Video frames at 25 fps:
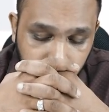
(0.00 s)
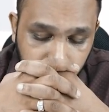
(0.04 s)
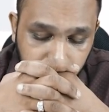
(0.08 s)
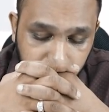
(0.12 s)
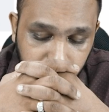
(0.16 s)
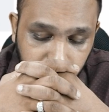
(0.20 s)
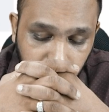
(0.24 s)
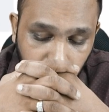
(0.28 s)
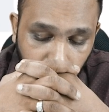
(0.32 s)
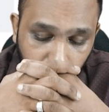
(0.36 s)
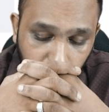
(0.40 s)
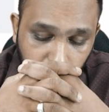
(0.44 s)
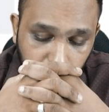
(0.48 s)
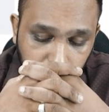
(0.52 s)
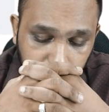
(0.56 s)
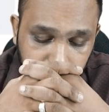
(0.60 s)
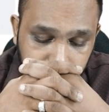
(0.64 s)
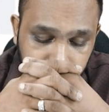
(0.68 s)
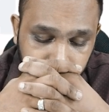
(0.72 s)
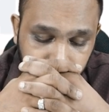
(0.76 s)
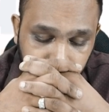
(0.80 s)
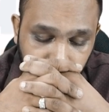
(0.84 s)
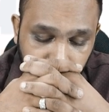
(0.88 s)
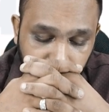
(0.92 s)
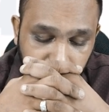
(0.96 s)
Now
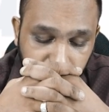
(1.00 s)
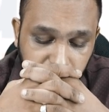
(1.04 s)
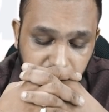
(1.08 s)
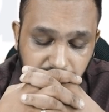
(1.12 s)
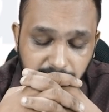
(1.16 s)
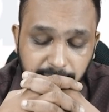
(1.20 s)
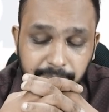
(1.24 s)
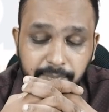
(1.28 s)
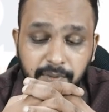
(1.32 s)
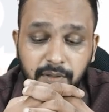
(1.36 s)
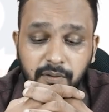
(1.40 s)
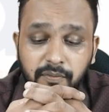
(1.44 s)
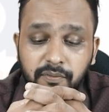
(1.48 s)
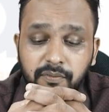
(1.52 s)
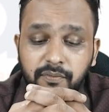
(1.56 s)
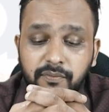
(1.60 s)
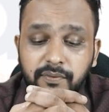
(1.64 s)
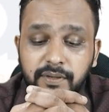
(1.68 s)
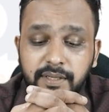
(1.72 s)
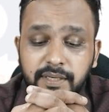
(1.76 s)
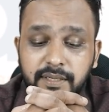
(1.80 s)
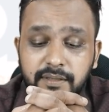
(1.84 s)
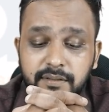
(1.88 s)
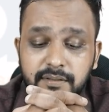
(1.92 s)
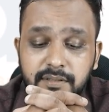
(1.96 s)
it can be of
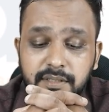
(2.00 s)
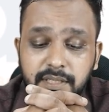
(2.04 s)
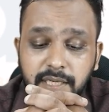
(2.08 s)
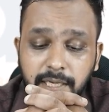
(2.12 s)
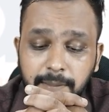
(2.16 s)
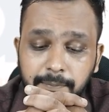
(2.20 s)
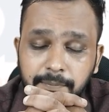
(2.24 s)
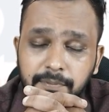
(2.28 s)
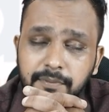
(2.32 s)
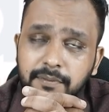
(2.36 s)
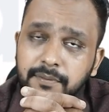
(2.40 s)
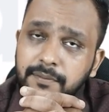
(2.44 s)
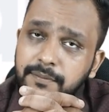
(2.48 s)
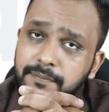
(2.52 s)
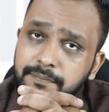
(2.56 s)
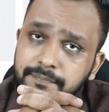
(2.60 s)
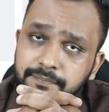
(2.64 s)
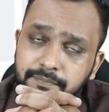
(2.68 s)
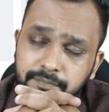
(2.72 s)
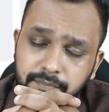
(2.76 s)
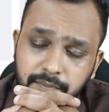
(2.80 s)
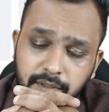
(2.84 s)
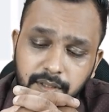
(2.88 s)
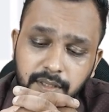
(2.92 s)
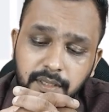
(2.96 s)
various types,
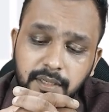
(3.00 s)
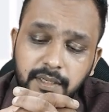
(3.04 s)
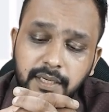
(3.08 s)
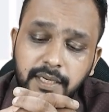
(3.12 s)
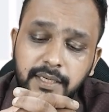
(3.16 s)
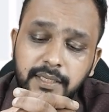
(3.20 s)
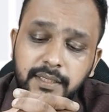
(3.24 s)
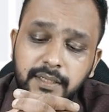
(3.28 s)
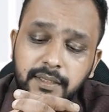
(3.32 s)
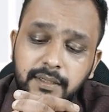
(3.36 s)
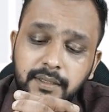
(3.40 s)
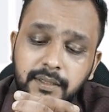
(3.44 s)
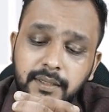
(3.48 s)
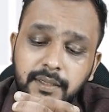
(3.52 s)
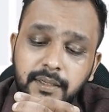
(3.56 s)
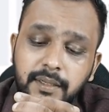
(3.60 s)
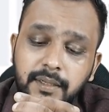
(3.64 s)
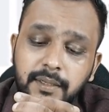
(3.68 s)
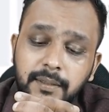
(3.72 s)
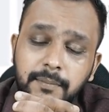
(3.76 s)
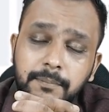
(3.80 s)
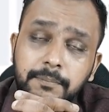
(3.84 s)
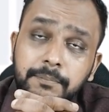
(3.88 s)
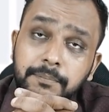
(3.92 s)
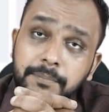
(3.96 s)
right?
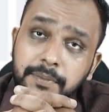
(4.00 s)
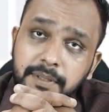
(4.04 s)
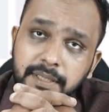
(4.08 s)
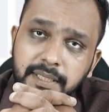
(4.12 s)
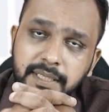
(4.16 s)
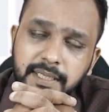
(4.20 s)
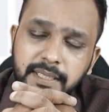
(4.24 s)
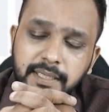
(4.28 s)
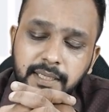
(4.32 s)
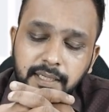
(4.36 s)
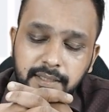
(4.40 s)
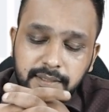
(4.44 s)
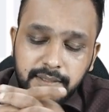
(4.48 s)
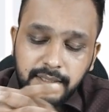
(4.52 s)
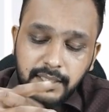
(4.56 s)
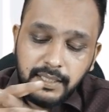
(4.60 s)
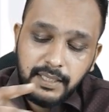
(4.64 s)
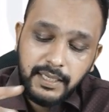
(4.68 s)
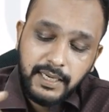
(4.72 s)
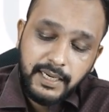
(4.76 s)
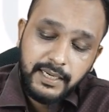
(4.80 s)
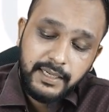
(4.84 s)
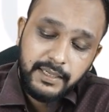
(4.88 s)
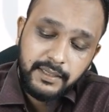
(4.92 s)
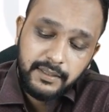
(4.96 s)
Preductal
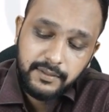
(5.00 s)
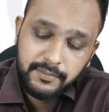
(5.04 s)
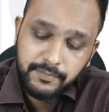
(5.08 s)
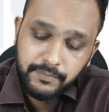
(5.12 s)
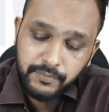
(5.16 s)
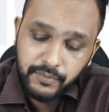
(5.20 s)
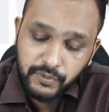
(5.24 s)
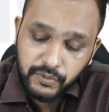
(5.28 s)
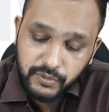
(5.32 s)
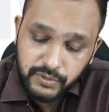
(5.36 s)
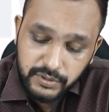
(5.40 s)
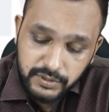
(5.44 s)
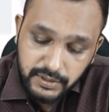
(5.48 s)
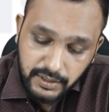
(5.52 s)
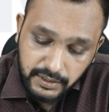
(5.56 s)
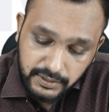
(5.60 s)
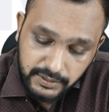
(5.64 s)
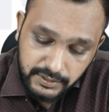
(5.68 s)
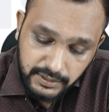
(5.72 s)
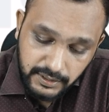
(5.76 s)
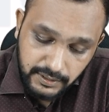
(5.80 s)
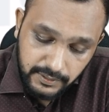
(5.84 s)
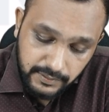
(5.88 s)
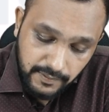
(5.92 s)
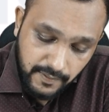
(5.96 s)
and
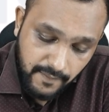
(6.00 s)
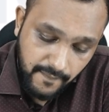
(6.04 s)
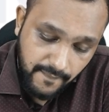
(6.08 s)
postductal.